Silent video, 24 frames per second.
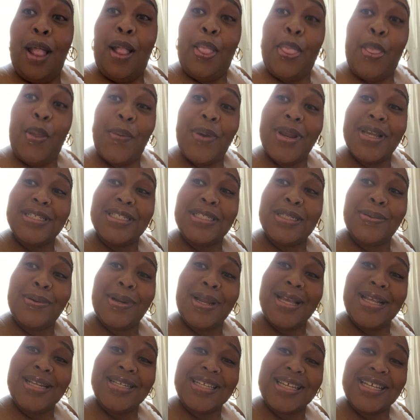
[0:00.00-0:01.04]
the
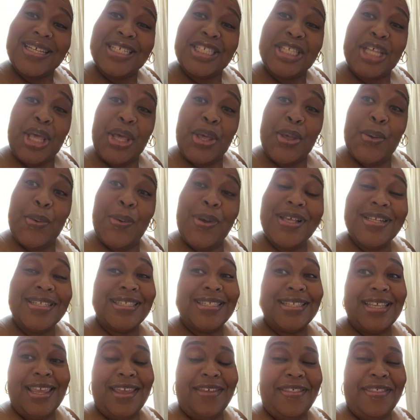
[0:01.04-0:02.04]
restaurant, so see you